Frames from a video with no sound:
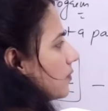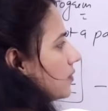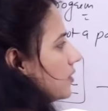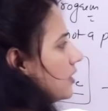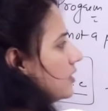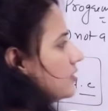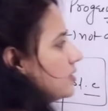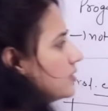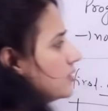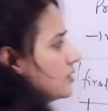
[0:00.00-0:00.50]

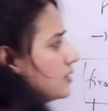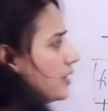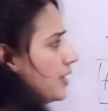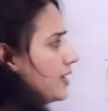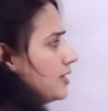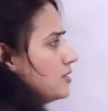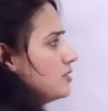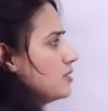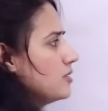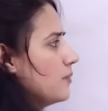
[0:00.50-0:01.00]
this
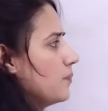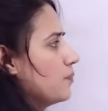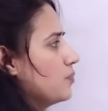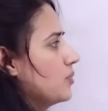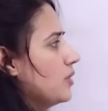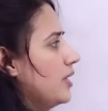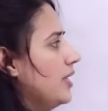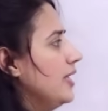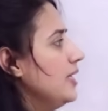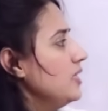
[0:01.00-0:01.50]
is
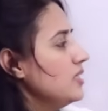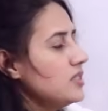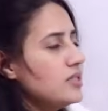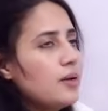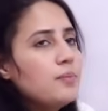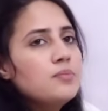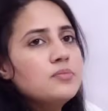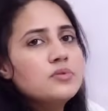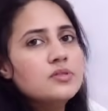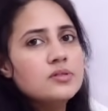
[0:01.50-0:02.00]
in
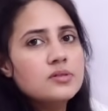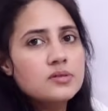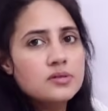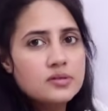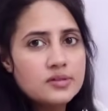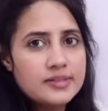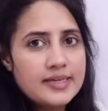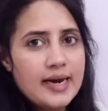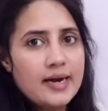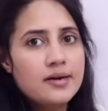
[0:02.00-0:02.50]
some
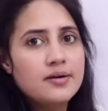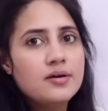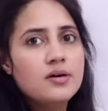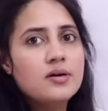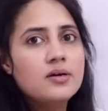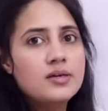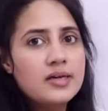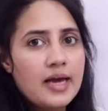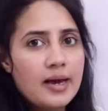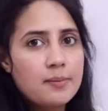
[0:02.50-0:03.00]

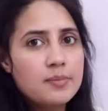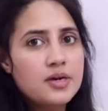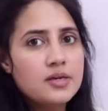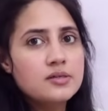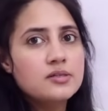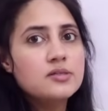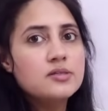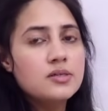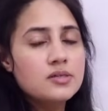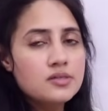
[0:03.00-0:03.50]
standard
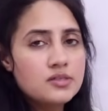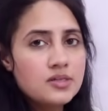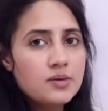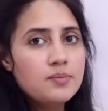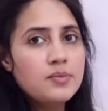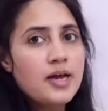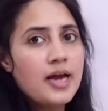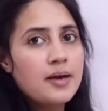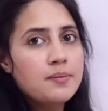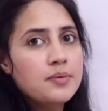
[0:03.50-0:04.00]
library,
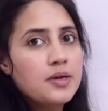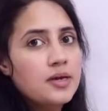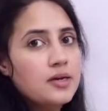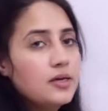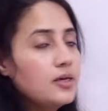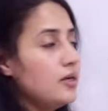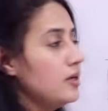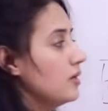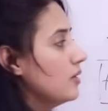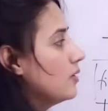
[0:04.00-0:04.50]
system
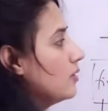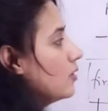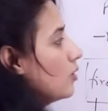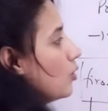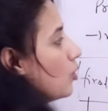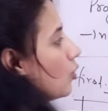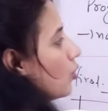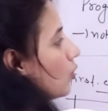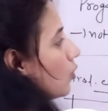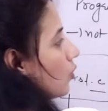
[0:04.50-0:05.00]
library,
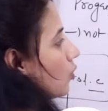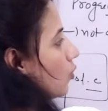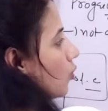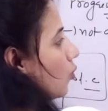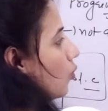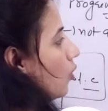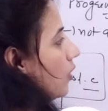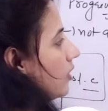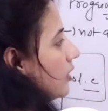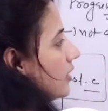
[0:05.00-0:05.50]

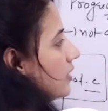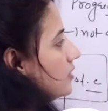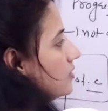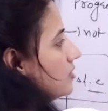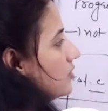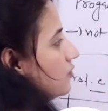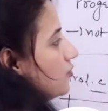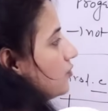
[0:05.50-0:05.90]
what is